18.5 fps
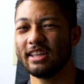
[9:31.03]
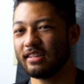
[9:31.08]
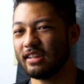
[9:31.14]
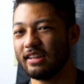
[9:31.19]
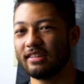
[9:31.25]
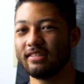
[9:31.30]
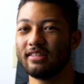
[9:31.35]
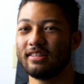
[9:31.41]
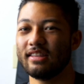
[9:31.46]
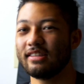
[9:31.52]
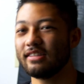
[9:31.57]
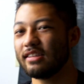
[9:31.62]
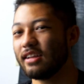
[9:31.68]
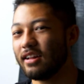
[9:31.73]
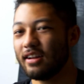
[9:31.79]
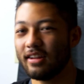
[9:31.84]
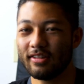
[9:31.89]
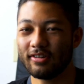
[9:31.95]
It's
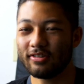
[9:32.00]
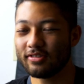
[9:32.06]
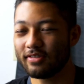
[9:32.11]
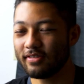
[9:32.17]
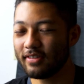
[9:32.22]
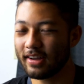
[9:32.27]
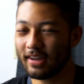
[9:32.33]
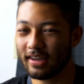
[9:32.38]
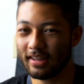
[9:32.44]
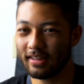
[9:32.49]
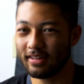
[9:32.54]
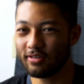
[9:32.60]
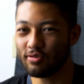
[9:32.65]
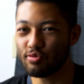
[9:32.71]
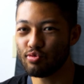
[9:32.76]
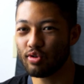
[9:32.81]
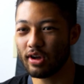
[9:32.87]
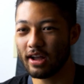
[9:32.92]
none of those fucking
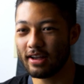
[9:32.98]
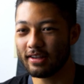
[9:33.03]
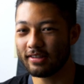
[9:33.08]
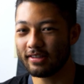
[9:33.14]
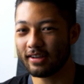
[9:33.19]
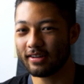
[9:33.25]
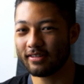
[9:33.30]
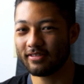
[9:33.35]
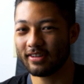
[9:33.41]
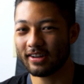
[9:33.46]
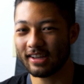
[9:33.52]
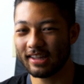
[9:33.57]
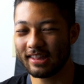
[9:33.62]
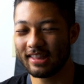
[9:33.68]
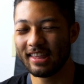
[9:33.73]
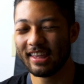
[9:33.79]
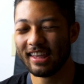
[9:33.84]
cool guys like fucking,